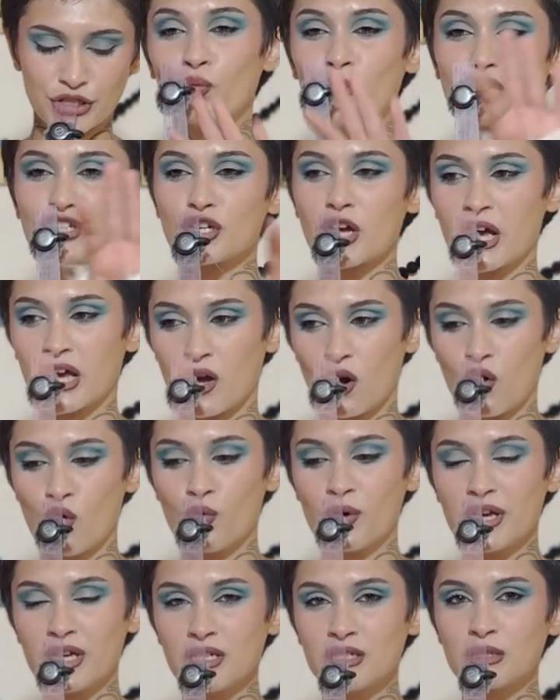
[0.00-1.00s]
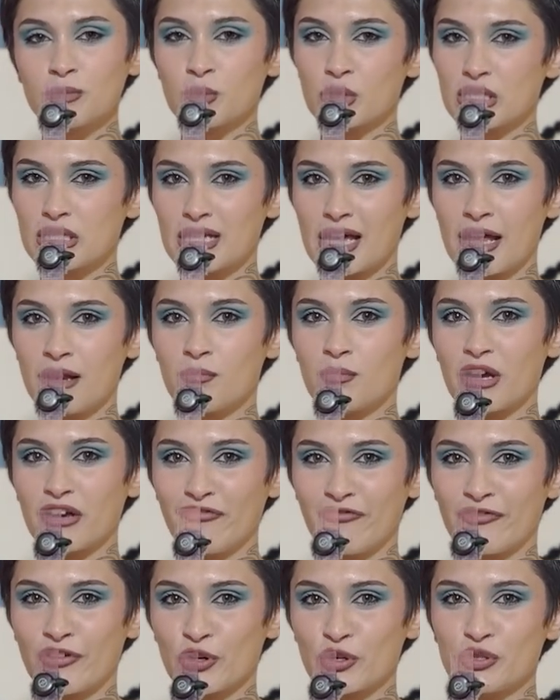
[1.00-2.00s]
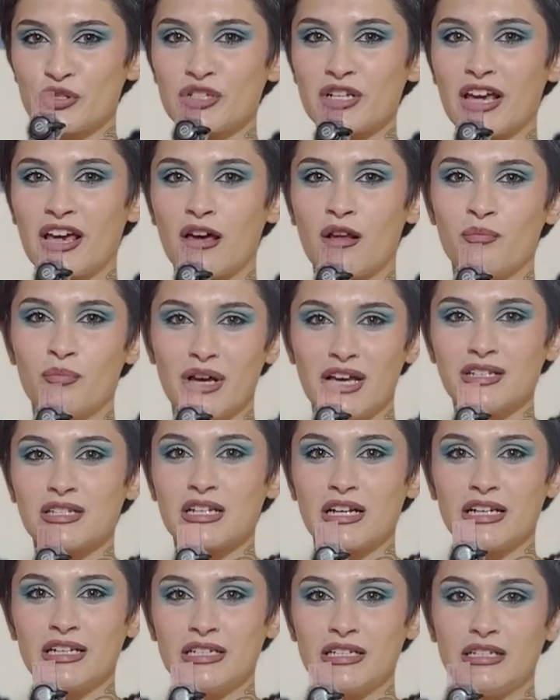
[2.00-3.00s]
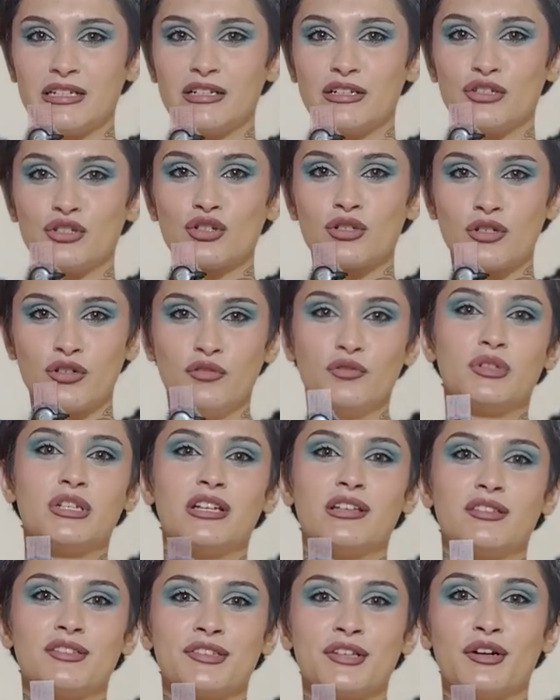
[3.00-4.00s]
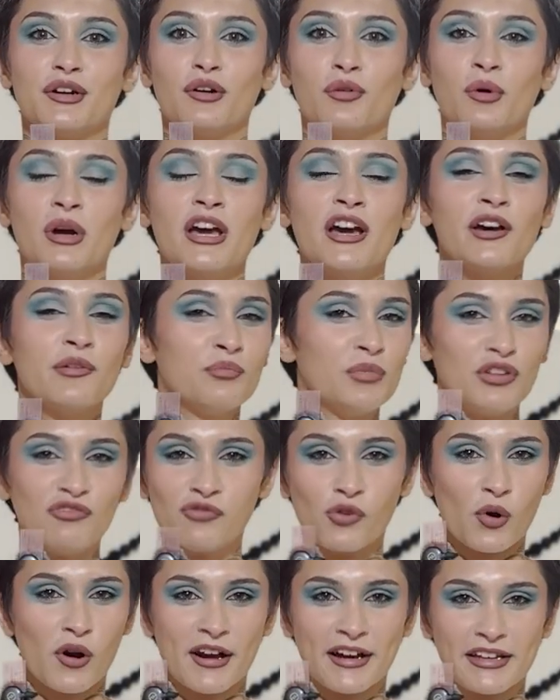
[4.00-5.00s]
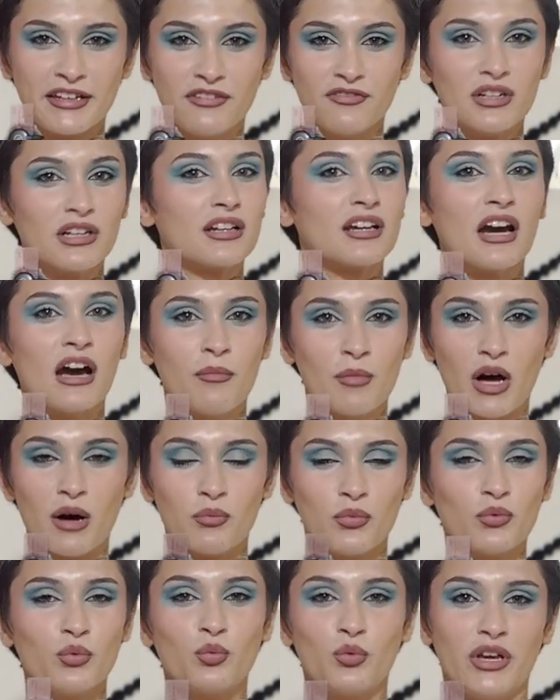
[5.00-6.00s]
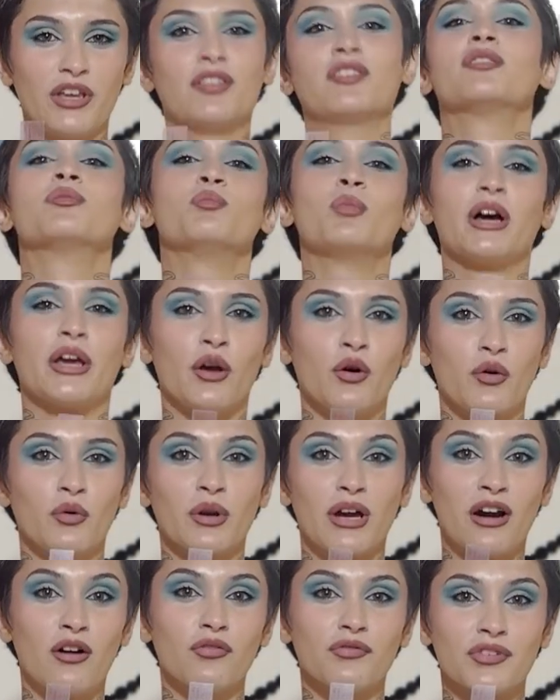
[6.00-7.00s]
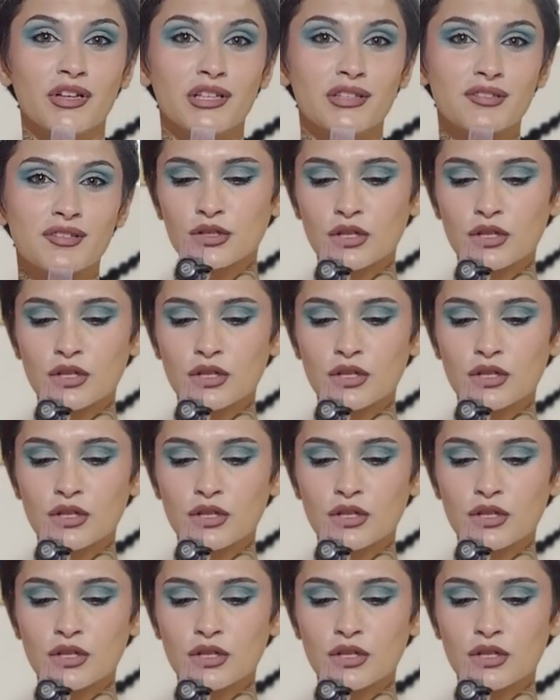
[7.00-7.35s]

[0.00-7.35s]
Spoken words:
which I always present my first and best ideas to Tinzo before I even come up with my own outfits.